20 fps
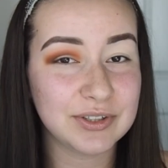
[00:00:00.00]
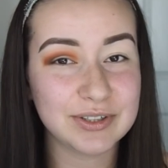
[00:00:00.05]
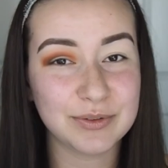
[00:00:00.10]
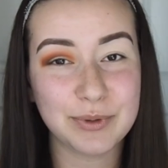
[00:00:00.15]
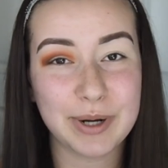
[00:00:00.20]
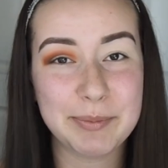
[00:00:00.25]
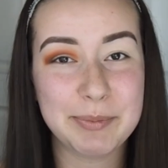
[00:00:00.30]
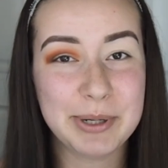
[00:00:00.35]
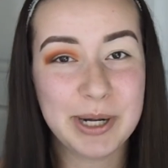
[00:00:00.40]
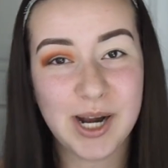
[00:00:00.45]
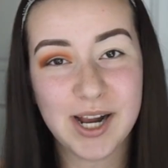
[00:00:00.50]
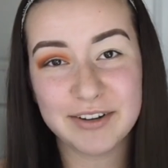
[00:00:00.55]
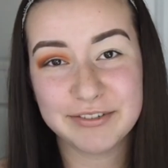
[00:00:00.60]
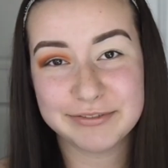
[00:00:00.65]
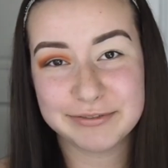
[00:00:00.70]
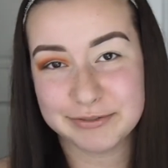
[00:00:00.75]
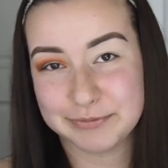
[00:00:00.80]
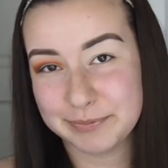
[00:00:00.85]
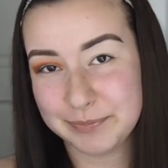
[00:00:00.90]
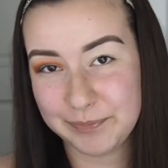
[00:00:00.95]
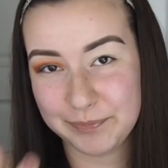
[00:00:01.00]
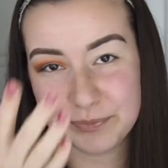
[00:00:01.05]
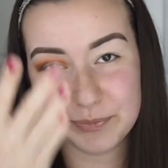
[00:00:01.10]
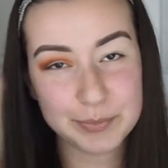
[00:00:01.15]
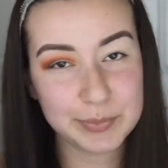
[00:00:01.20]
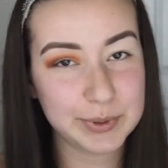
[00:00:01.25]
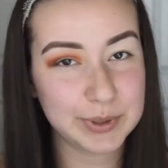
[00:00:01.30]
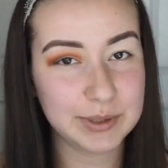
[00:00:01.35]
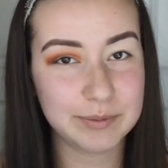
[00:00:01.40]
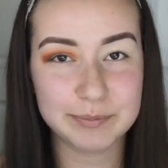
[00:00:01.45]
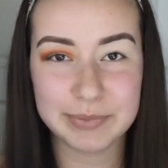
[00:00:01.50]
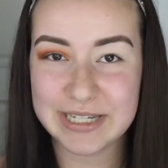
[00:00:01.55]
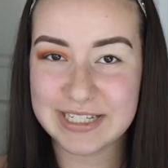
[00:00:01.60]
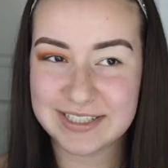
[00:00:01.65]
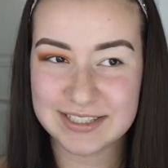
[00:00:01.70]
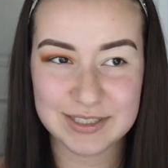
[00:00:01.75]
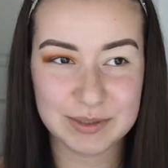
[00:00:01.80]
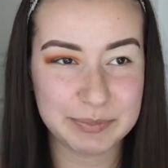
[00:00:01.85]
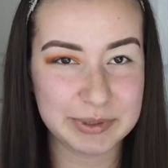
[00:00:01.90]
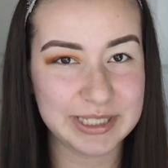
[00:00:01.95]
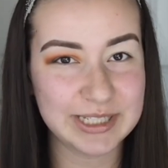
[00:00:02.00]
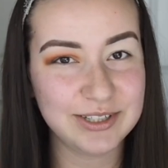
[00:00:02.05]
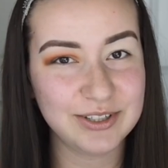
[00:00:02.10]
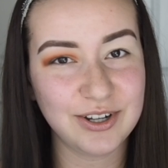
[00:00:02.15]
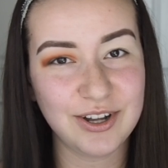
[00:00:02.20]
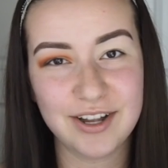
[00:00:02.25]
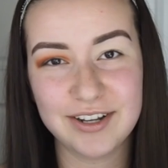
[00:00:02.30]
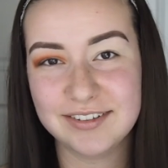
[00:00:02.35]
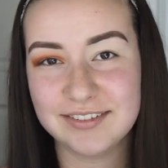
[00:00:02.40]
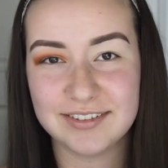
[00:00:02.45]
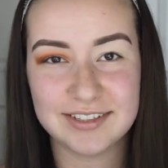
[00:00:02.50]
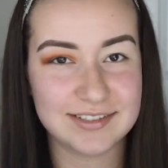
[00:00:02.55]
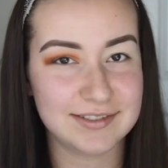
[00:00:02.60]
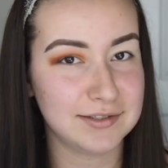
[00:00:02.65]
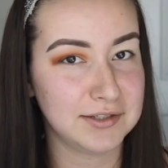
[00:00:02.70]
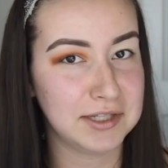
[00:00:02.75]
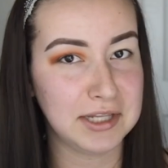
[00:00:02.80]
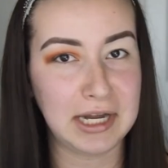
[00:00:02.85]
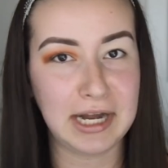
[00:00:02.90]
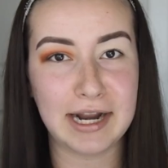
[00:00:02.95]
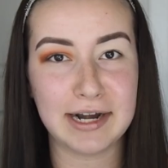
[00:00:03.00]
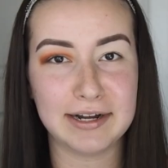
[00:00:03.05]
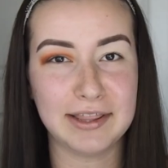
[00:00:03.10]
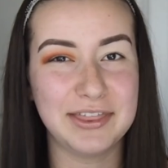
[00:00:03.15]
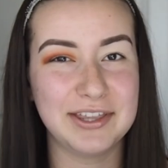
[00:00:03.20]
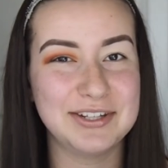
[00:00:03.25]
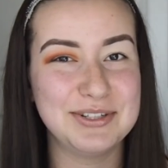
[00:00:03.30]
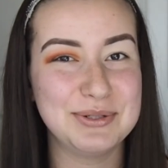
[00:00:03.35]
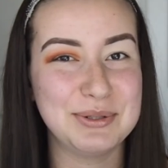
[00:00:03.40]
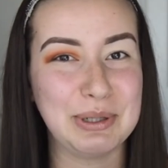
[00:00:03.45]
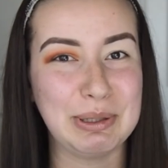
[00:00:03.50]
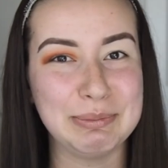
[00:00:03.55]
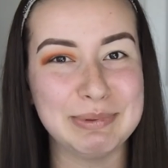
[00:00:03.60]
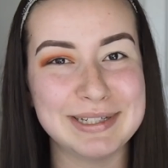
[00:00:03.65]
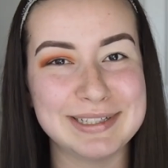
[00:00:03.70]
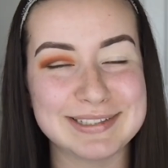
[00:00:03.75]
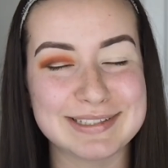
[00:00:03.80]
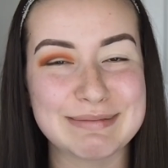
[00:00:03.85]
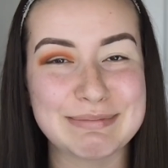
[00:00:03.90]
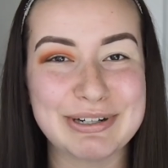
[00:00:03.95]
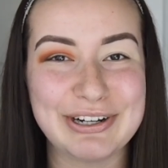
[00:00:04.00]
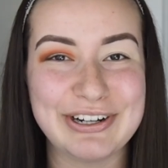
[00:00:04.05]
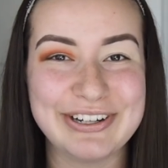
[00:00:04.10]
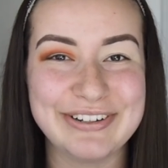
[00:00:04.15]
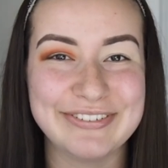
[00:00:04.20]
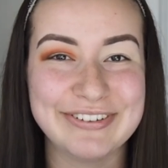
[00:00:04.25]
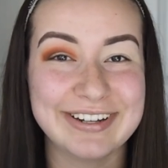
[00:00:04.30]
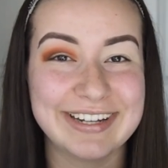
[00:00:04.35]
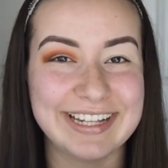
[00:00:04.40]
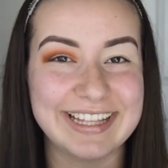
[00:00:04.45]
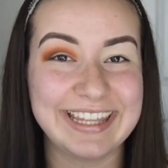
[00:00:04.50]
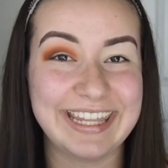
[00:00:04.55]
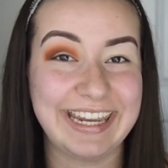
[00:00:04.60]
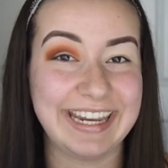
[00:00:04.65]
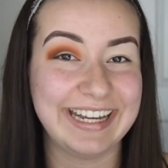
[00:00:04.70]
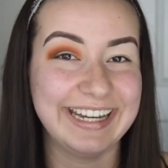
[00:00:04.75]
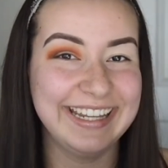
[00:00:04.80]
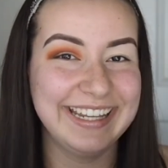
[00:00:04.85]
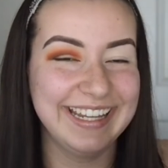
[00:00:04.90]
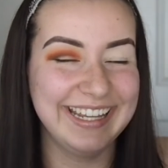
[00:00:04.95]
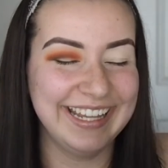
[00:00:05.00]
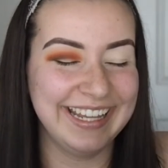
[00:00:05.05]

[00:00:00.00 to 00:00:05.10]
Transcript: wipe it off, put a basic pink on, let's get out of the door because I'm already running late.